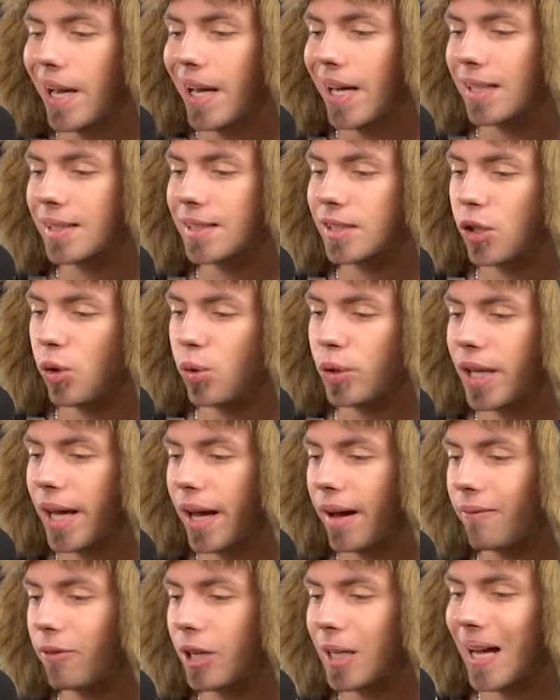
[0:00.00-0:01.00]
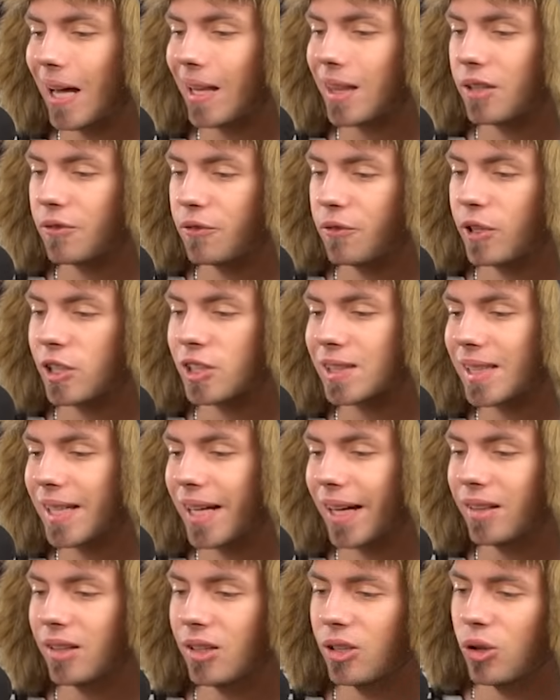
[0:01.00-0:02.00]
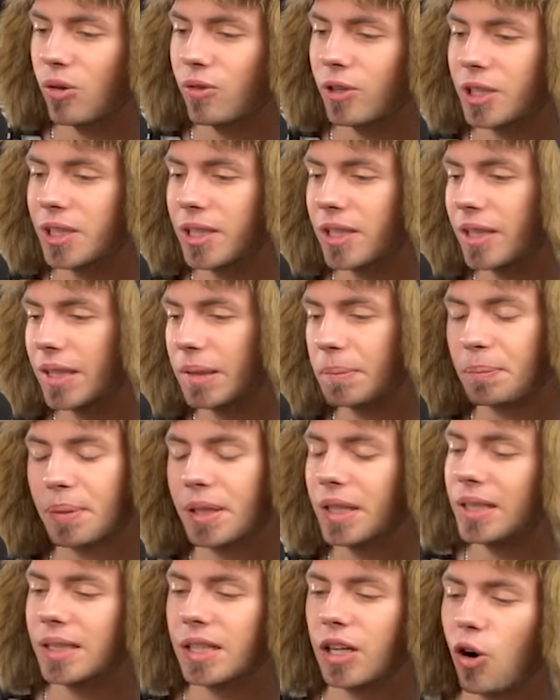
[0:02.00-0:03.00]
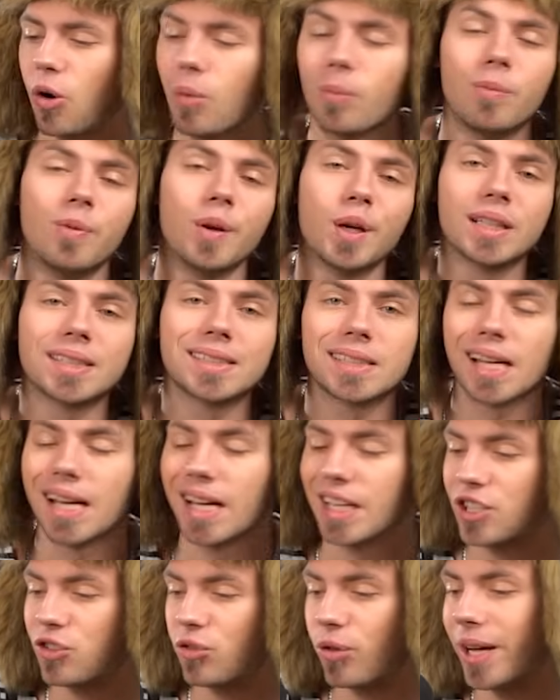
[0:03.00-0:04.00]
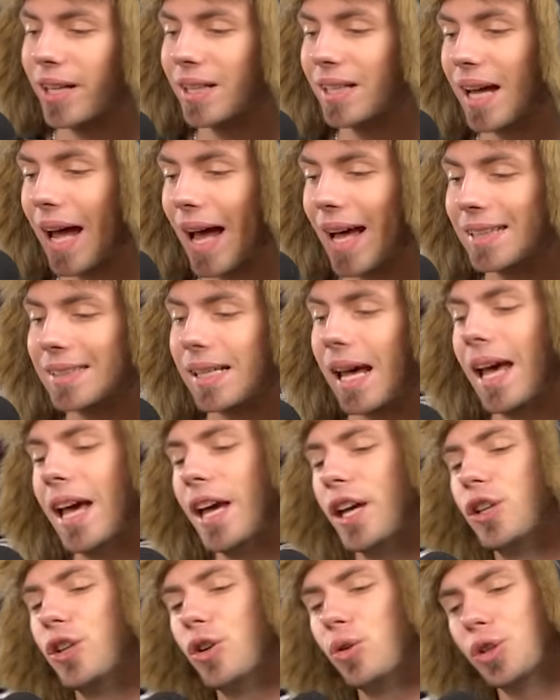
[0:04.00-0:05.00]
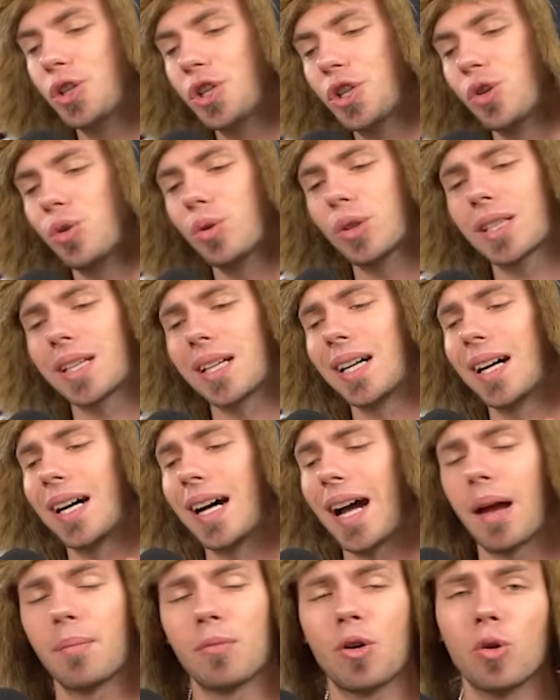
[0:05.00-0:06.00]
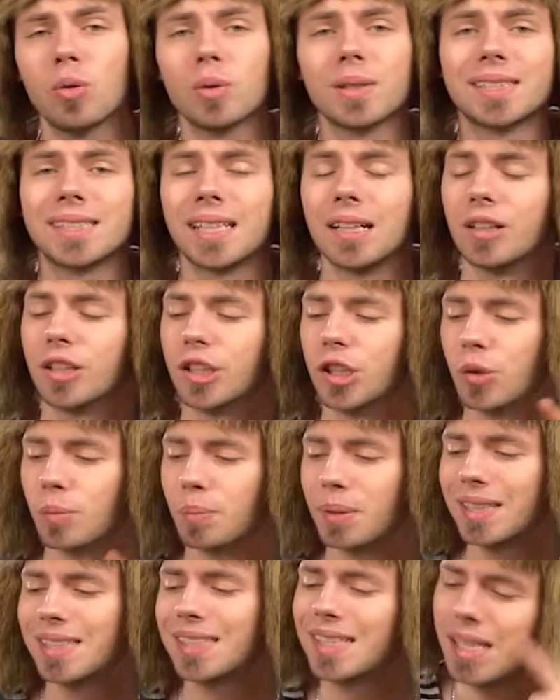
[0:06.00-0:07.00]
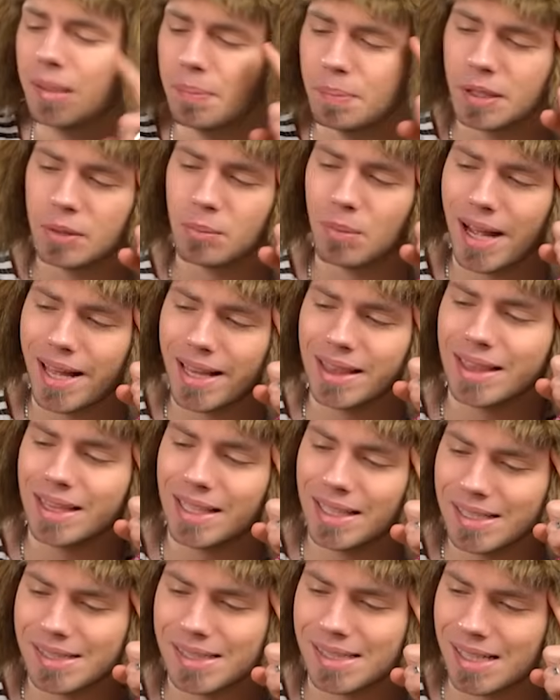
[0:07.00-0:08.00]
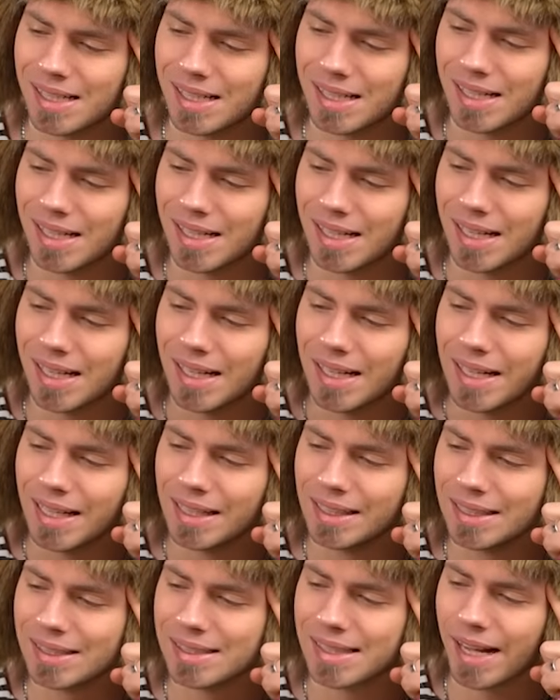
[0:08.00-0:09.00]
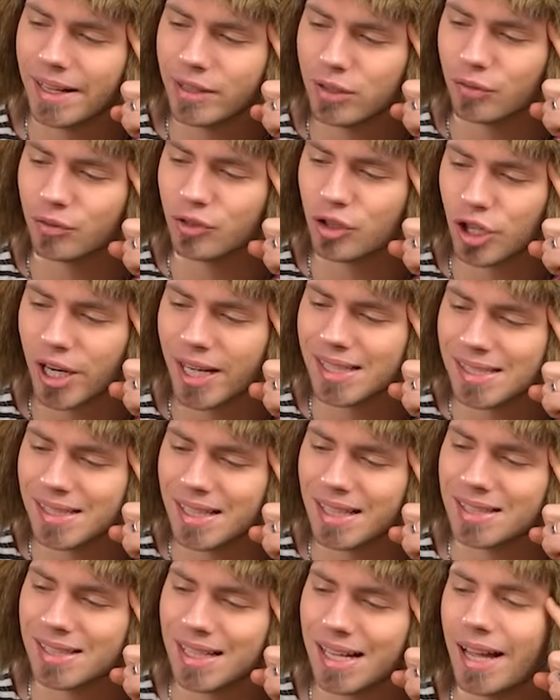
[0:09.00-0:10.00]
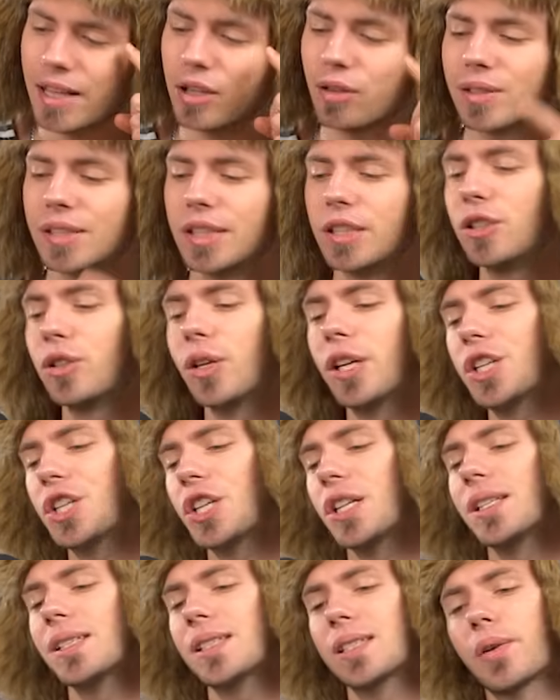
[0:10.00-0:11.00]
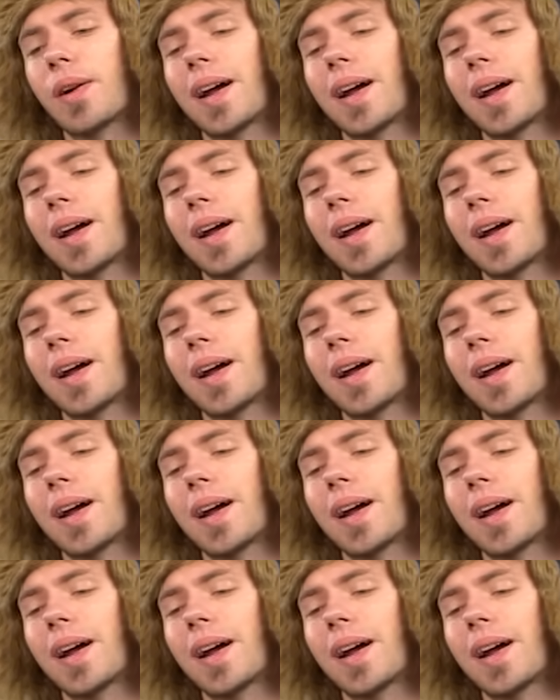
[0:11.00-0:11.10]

So yeah, we got the first candle over here, pretty obvious trend, guys. You should, I'm always telling you, please keep in mind this kind of trades, this kind of situations.